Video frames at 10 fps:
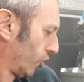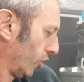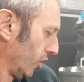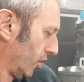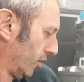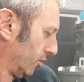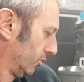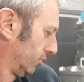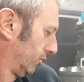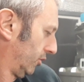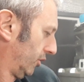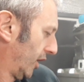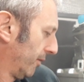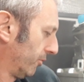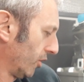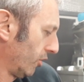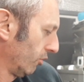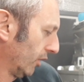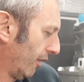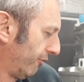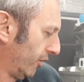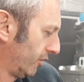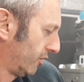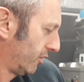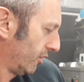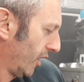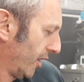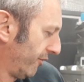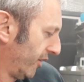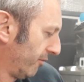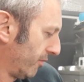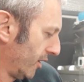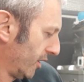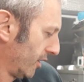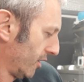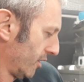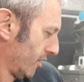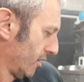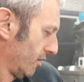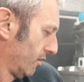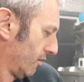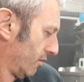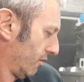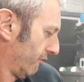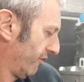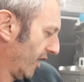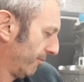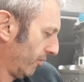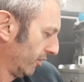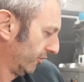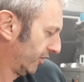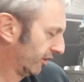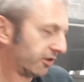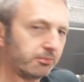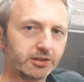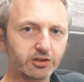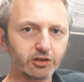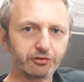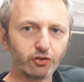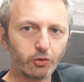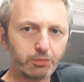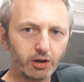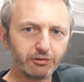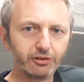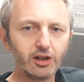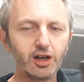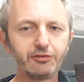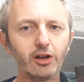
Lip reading: Colour: deep gold. Average AVB 5.6 and bitterness 4.5.